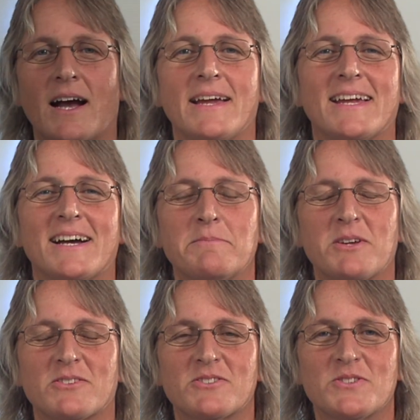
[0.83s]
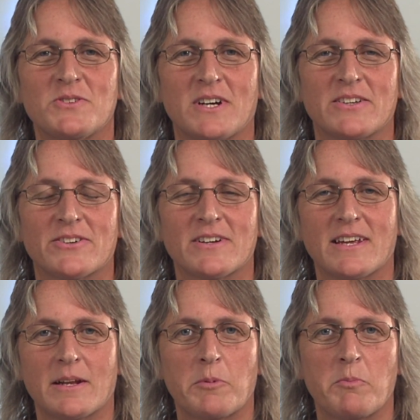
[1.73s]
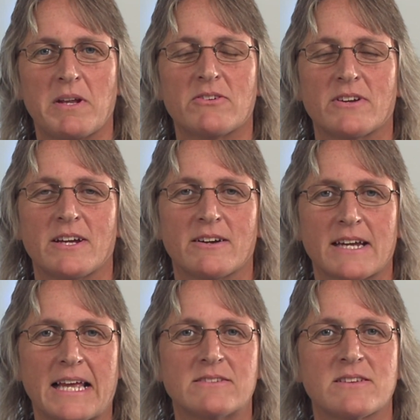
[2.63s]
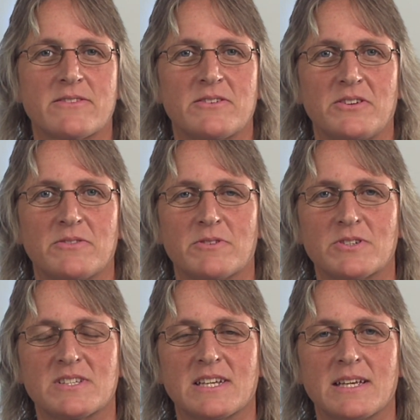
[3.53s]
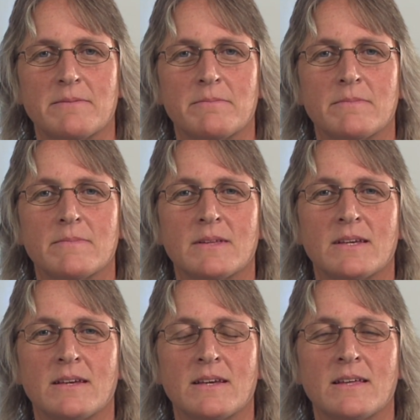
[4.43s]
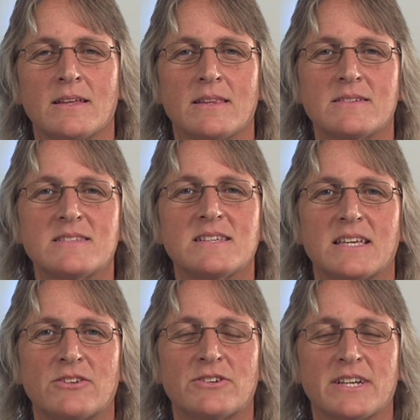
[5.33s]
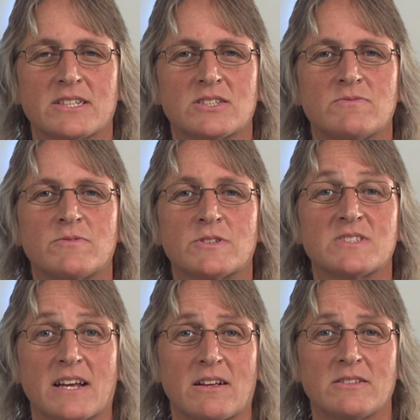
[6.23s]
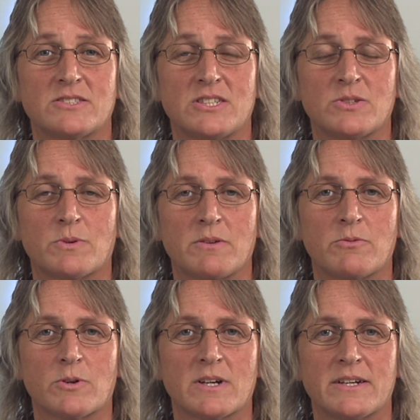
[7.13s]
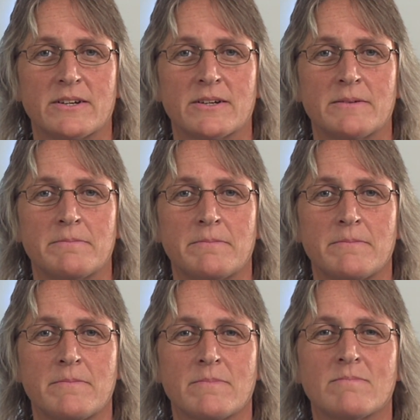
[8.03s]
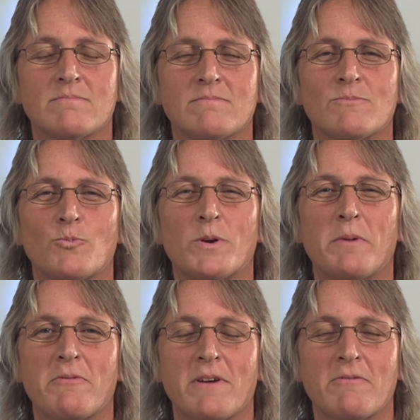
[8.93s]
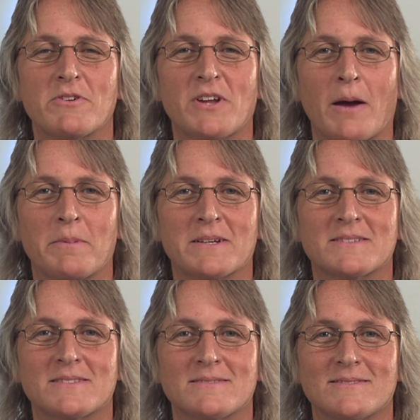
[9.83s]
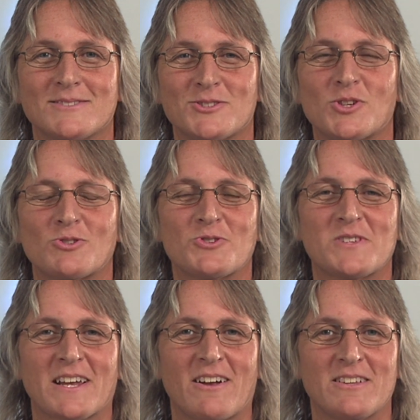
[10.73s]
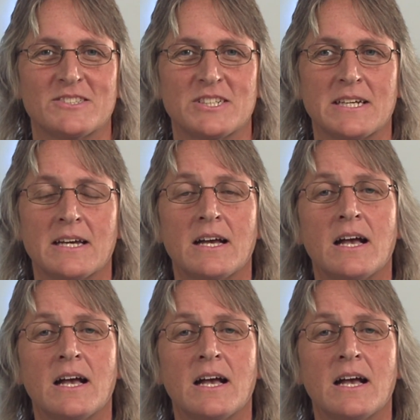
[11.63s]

Hi, I'm Dr. Sue Hunter, and I'm a mentor here at Cal Southern University. This is an introduction for Psychology 2400. One of my favorite topics, social psychology.